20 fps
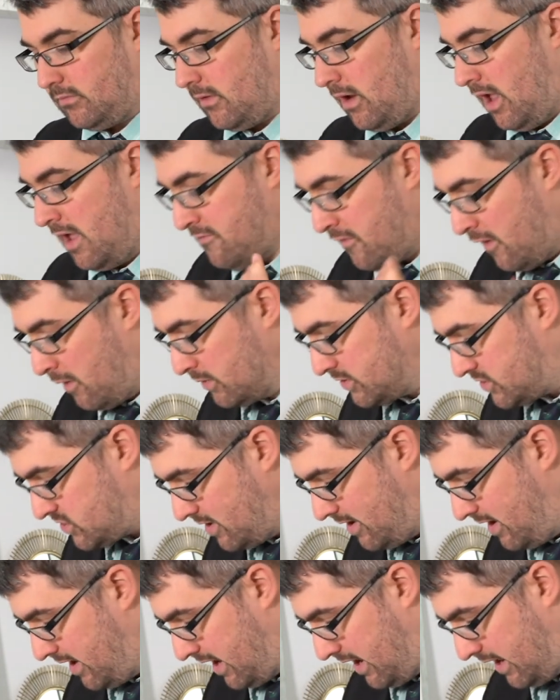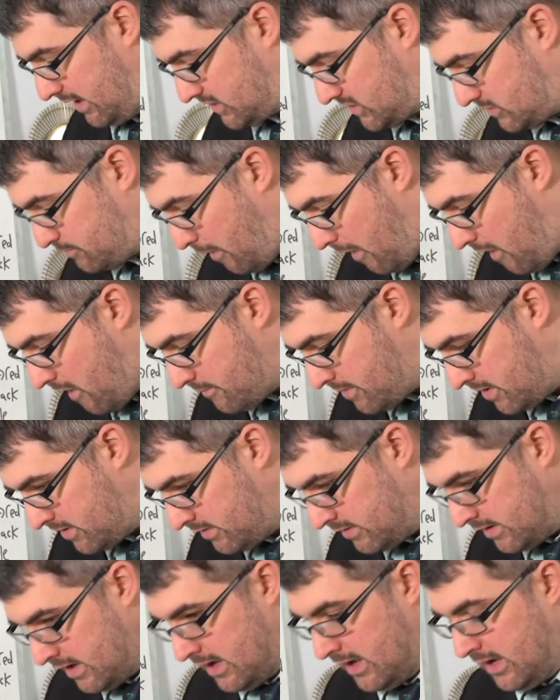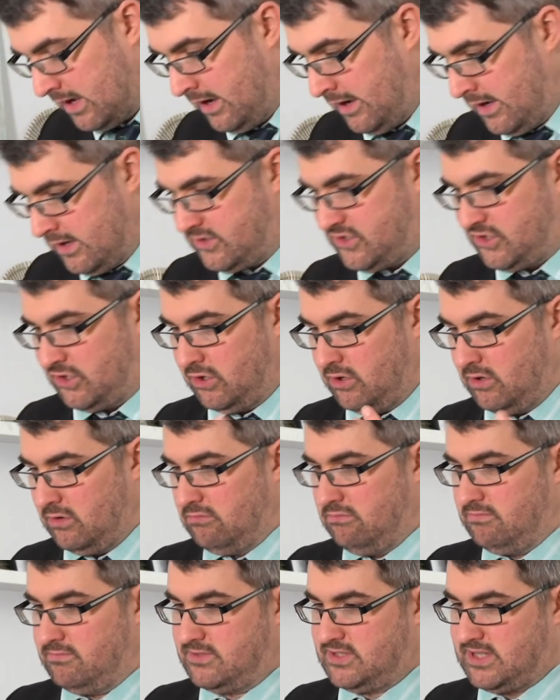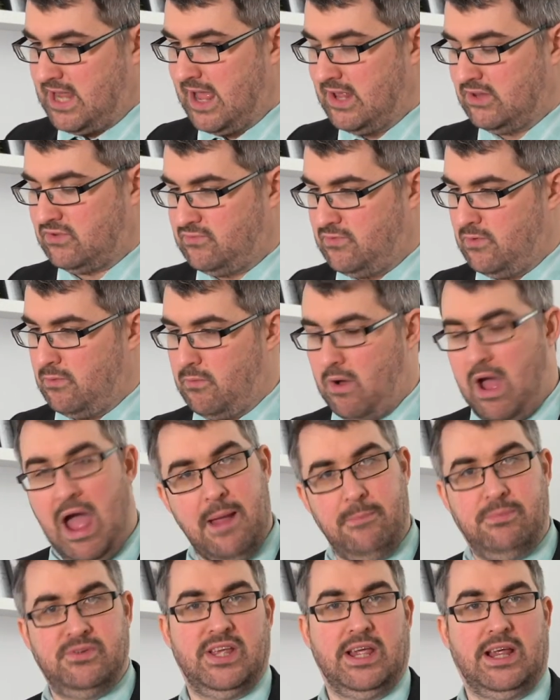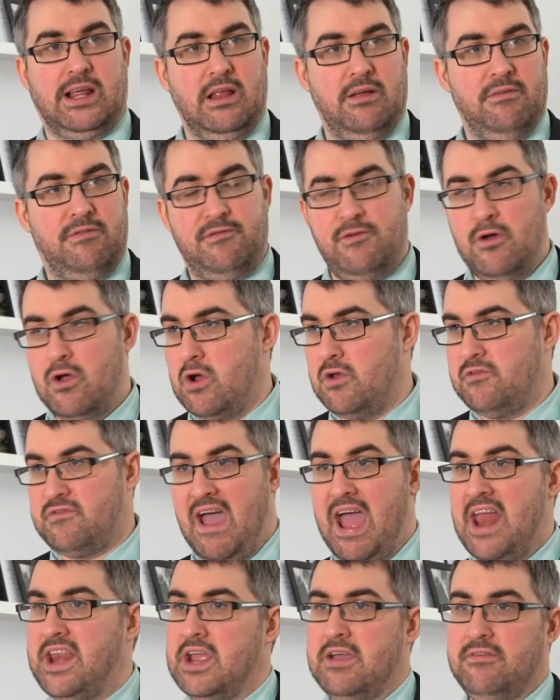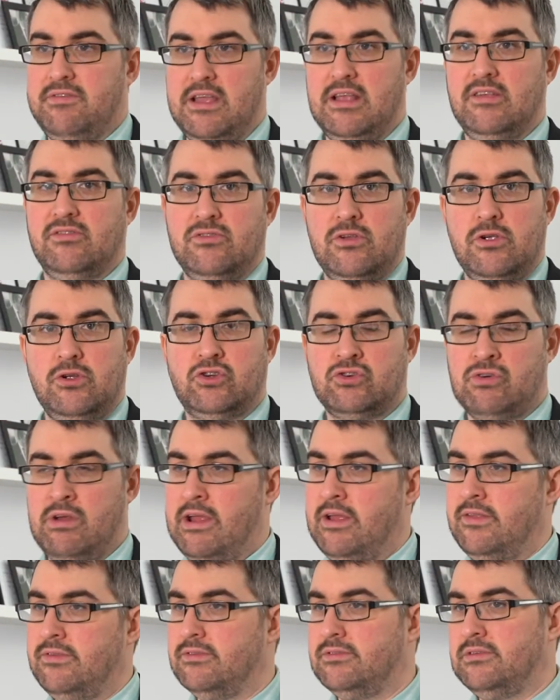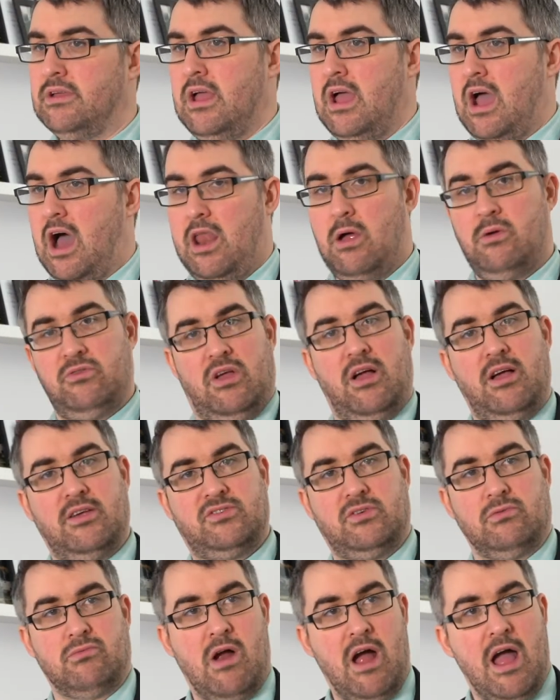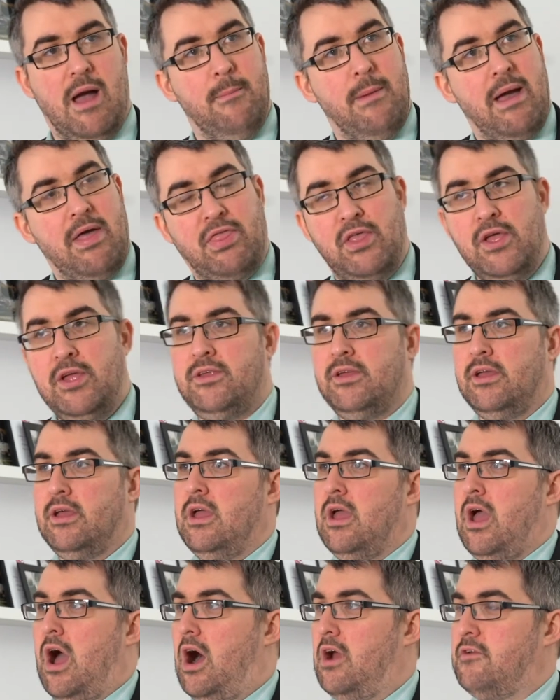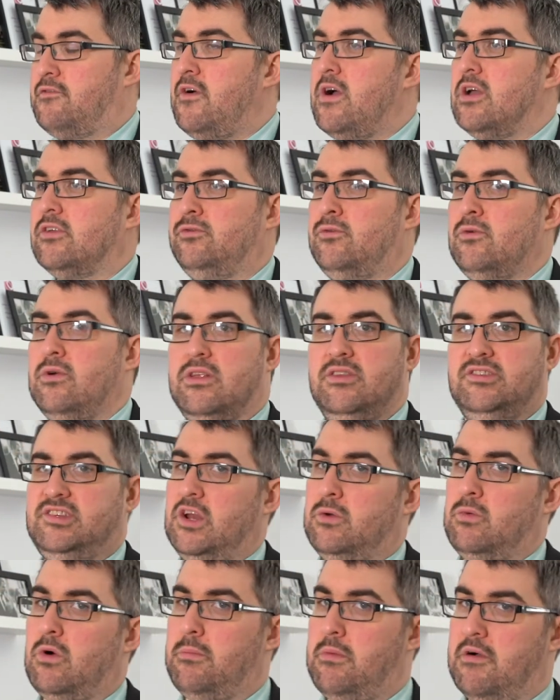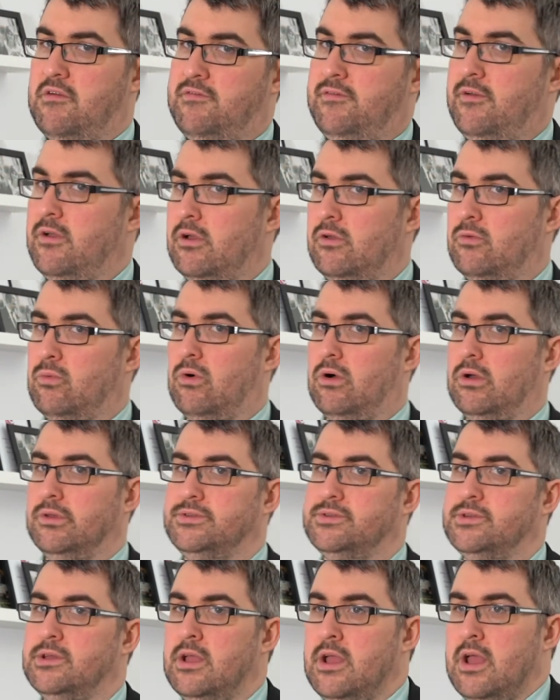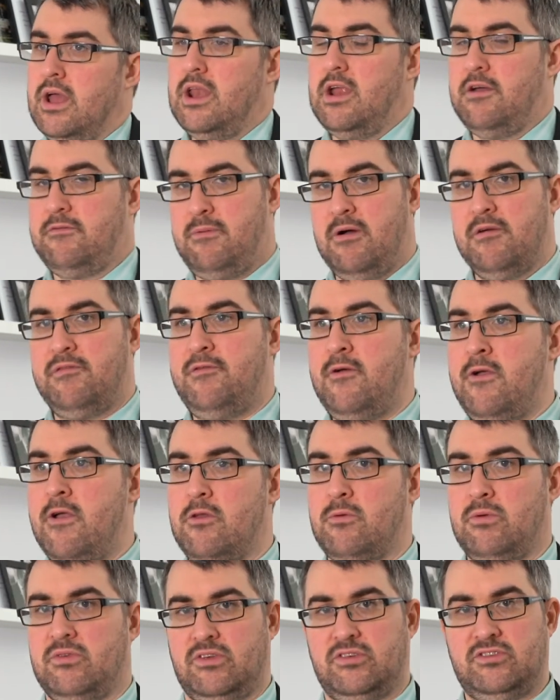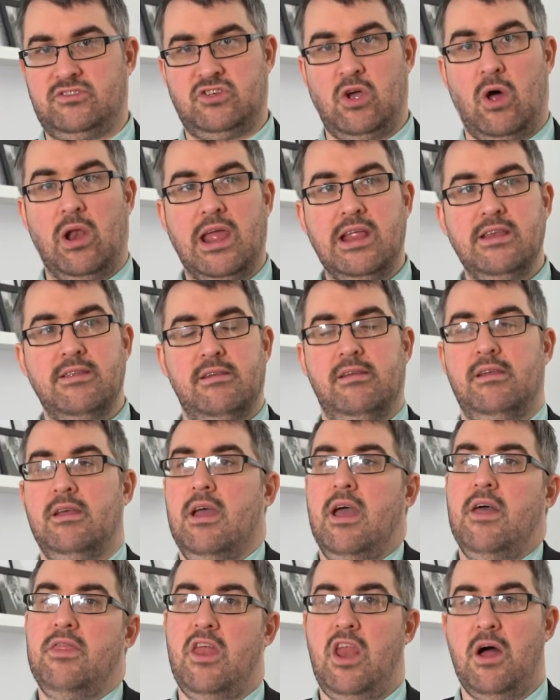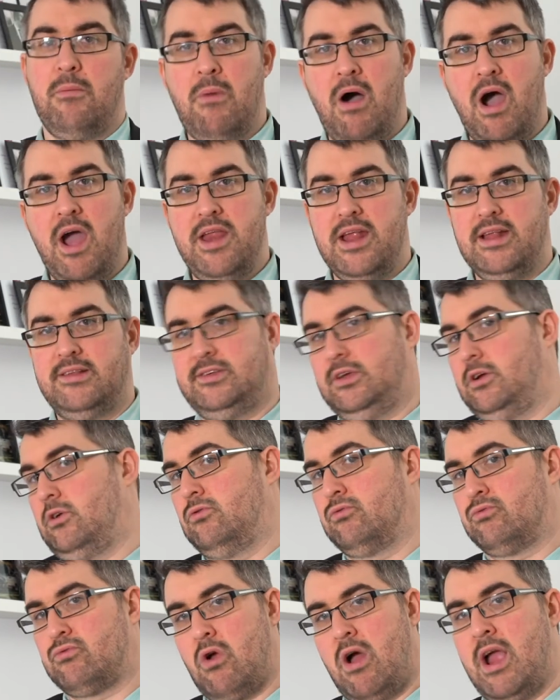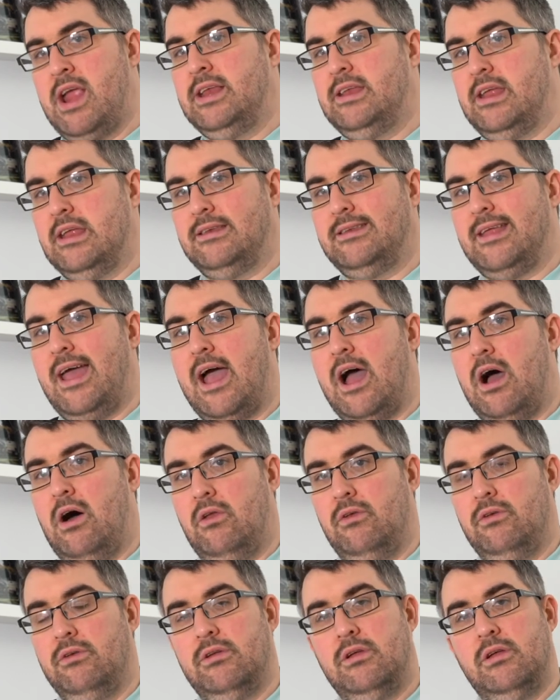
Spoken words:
If I was doing an experiment to test for a particular food for any of these nutrients, and I was asked to write a method, I'd first of all consider what my food was. Now, if my food was a solid, then I might need to grind it down,